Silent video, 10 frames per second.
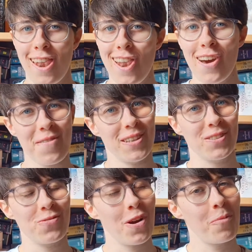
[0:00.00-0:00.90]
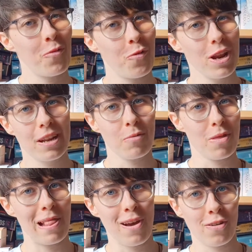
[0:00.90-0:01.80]
Lawrence from Reading
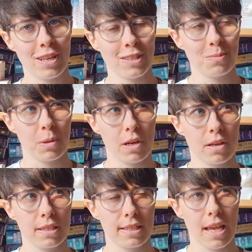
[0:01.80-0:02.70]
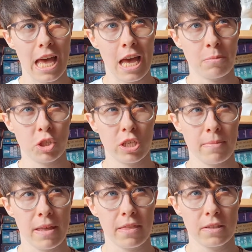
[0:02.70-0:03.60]
with Lawrence, because she
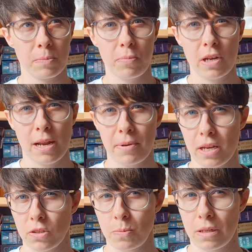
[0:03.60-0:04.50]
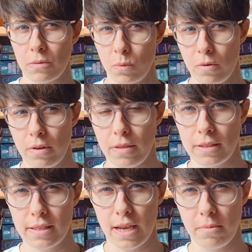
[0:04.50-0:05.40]
made this book club announcement. We're in
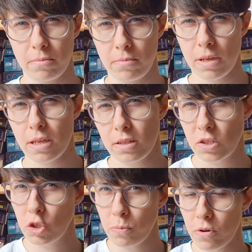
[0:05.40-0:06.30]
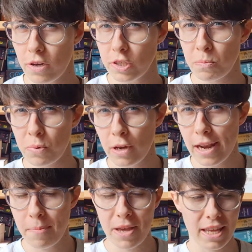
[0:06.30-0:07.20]
the same super awesome book
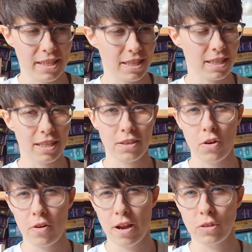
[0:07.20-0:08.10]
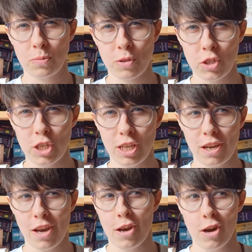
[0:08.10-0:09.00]
club, and in her announcement
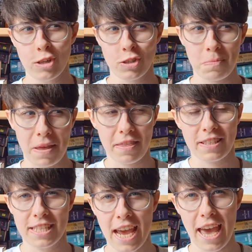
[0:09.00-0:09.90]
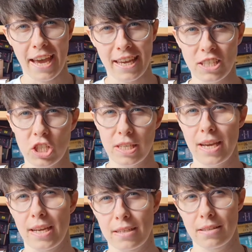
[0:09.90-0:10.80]
she also made this tag, and she
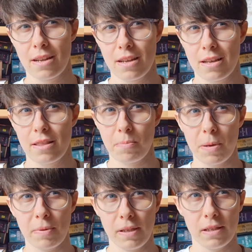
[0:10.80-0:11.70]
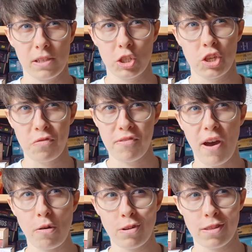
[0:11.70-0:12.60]
tagged the people she
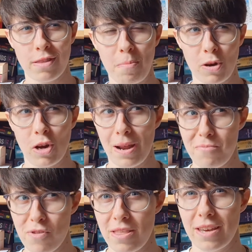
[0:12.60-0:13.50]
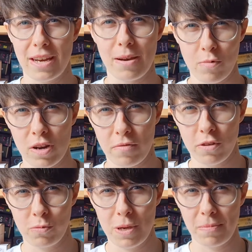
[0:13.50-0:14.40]
founded the book club with, and I'm one of
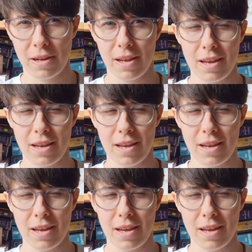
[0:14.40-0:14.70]
those people.